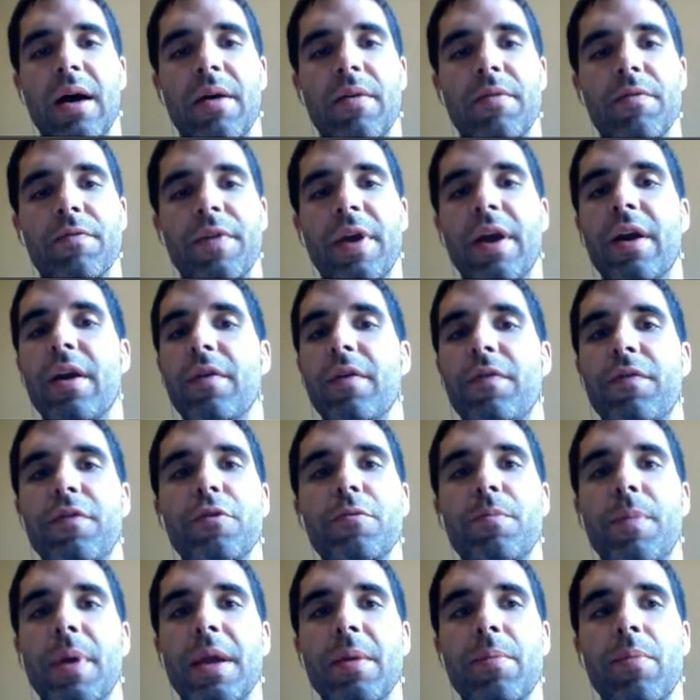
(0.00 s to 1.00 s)
very few
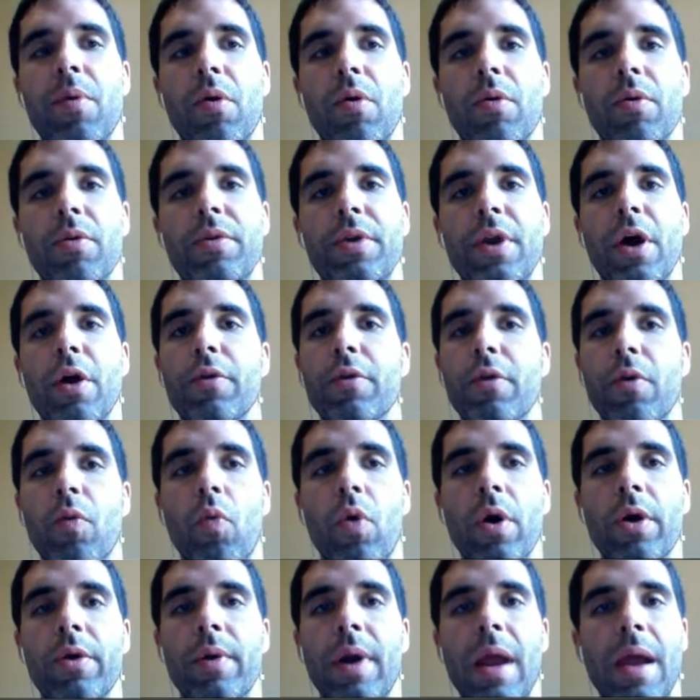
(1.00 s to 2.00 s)
people know their
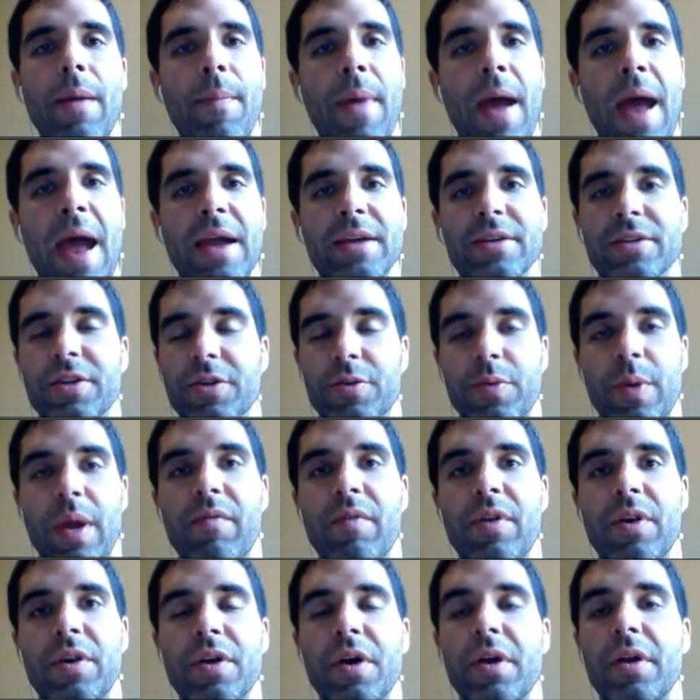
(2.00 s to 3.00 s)
1 rep max because we
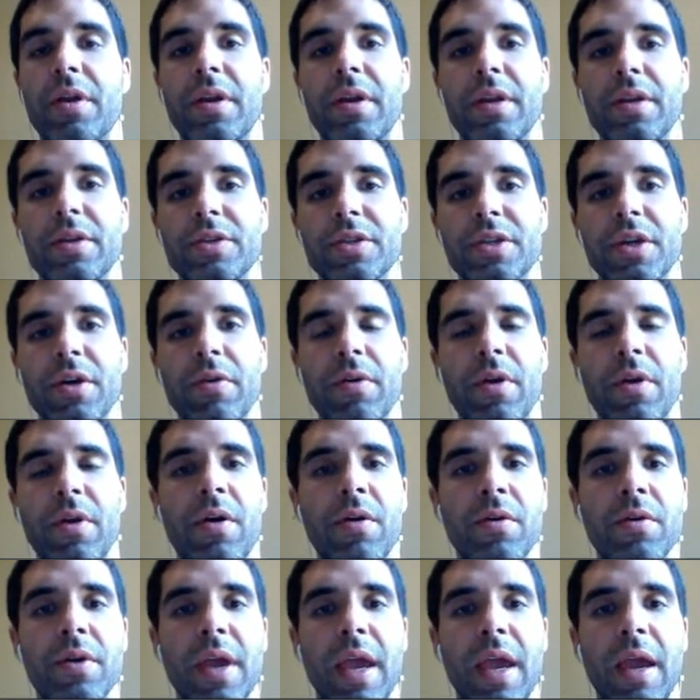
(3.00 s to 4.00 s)
haven't done it in so
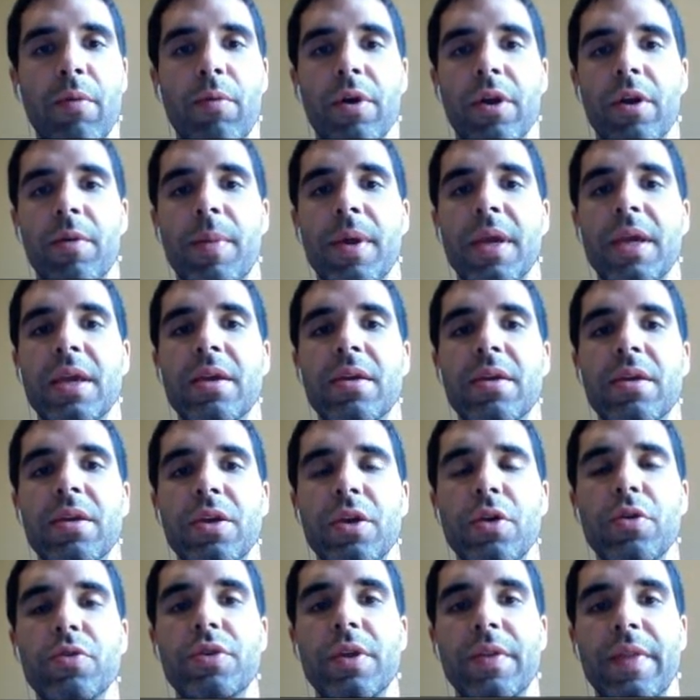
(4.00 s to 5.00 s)
long, and we're going to be
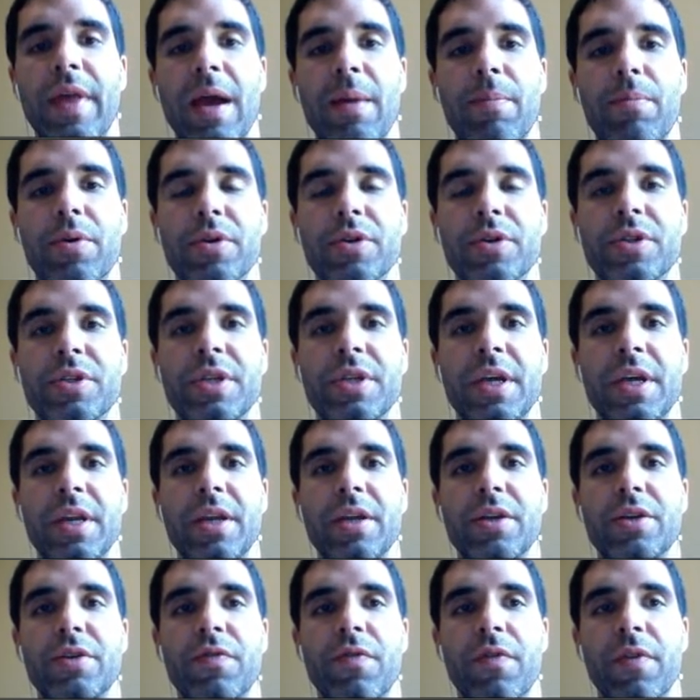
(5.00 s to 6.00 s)
using that
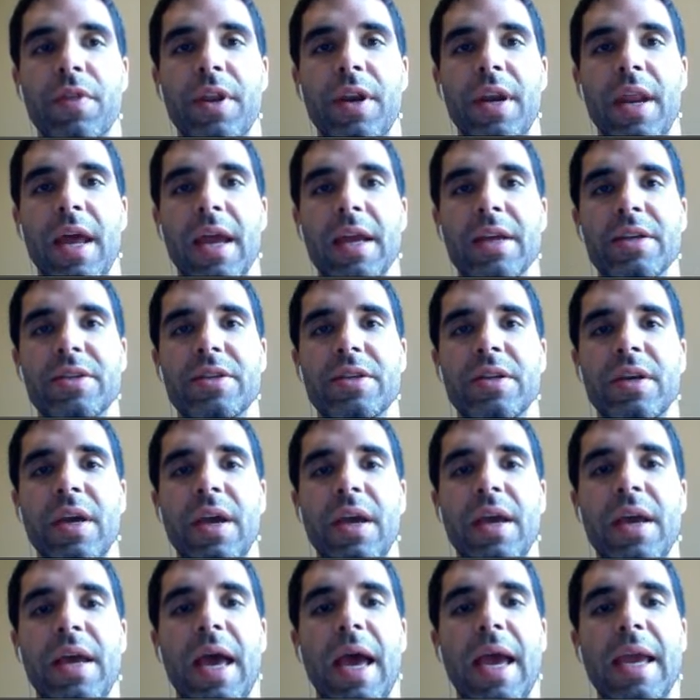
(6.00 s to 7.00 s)
percentage for the next
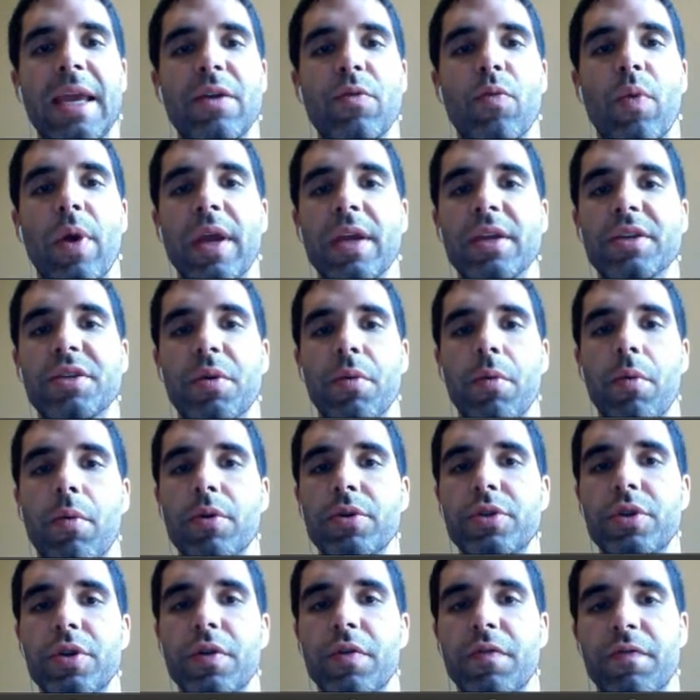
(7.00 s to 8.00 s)
8 weeks. So we
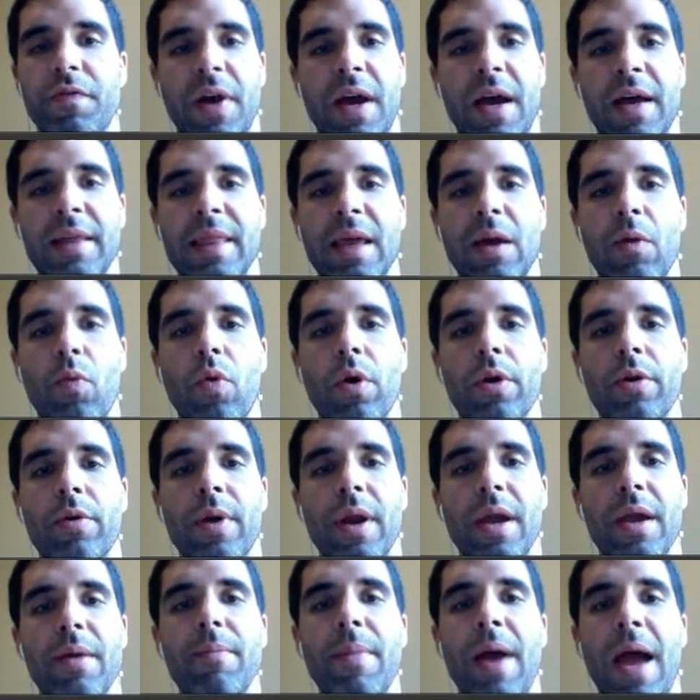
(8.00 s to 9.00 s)
want you to find that 1
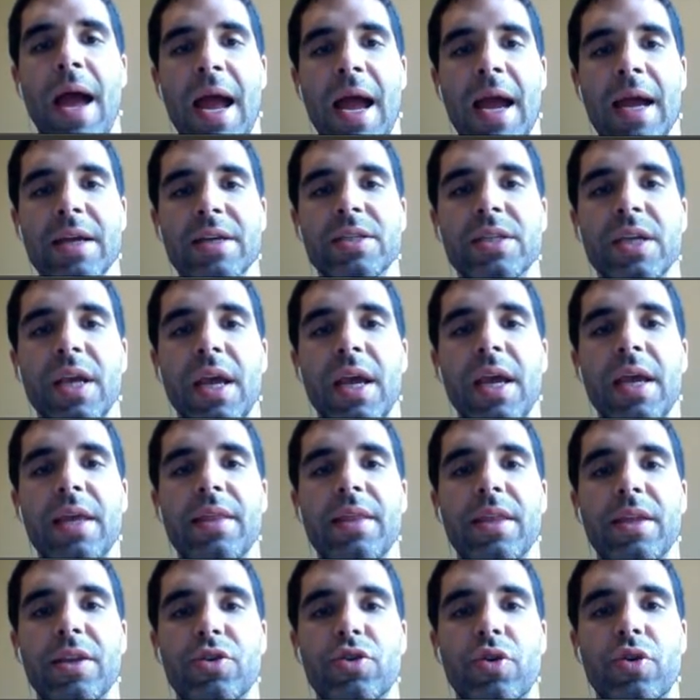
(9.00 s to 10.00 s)
rep max,
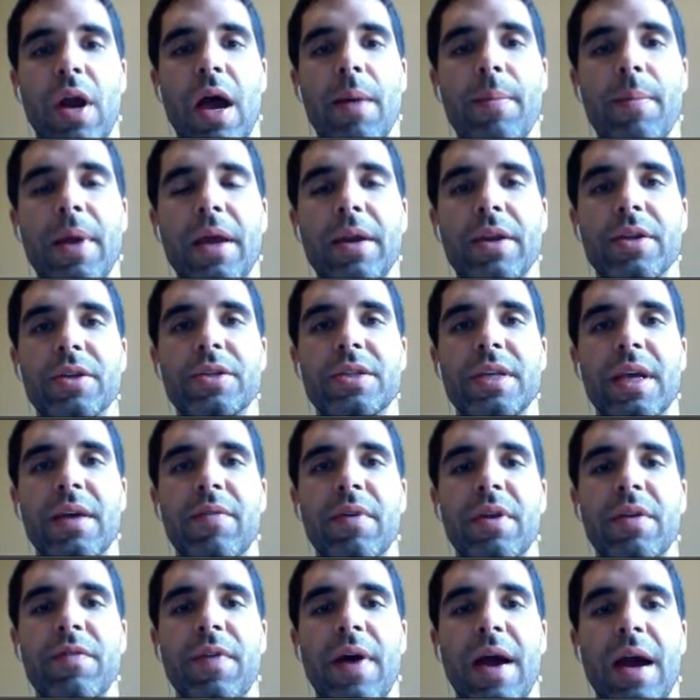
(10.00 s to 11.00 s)
then drop down to
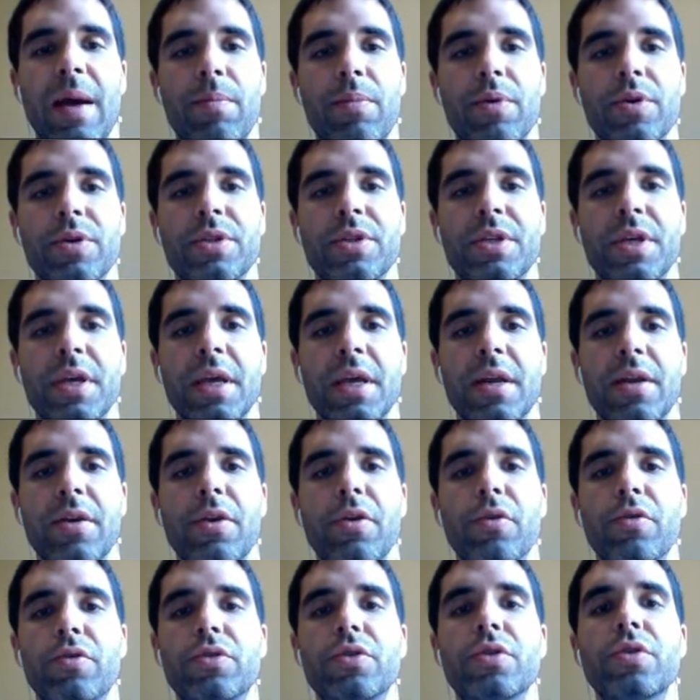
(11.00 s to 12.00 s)
75% and
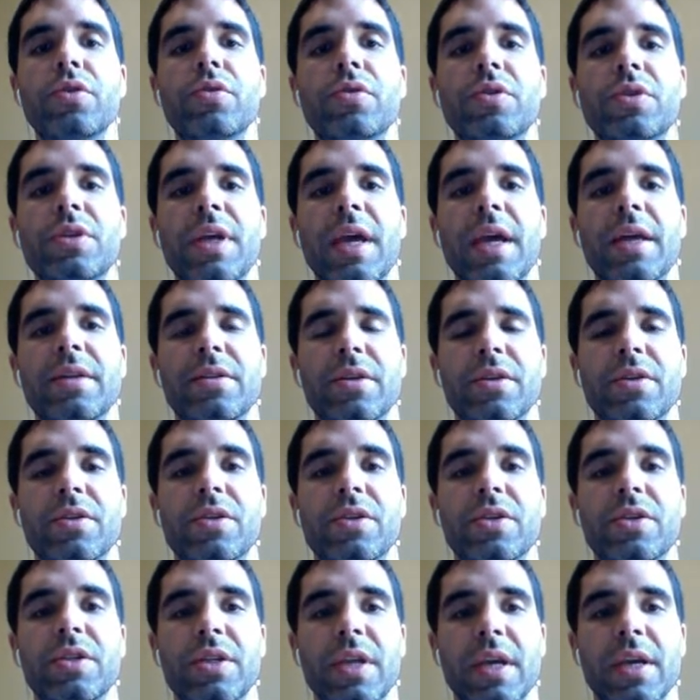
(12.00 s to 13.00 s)
do 2 sets of
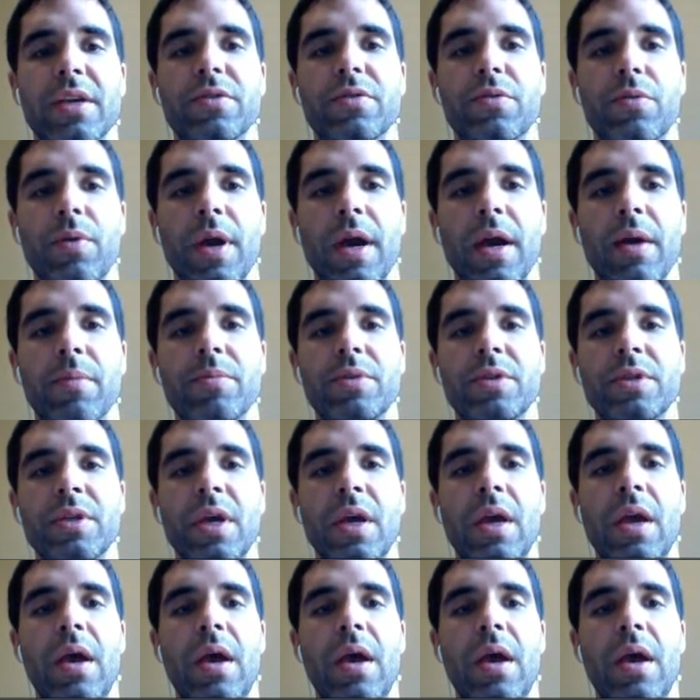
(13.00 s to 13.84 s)
6 reps.